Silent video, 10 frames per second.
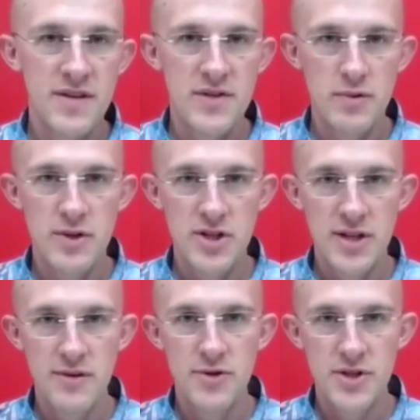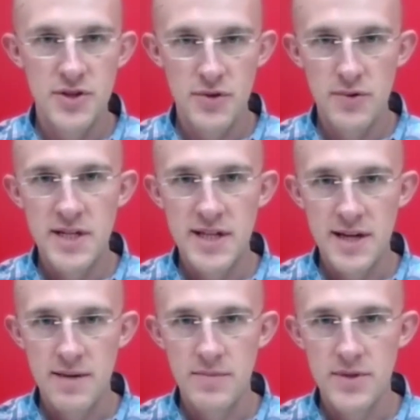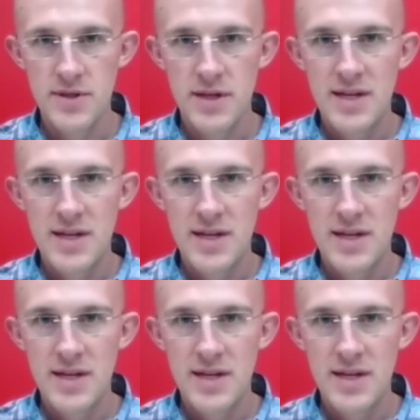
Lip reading: I've switched languages 3 times,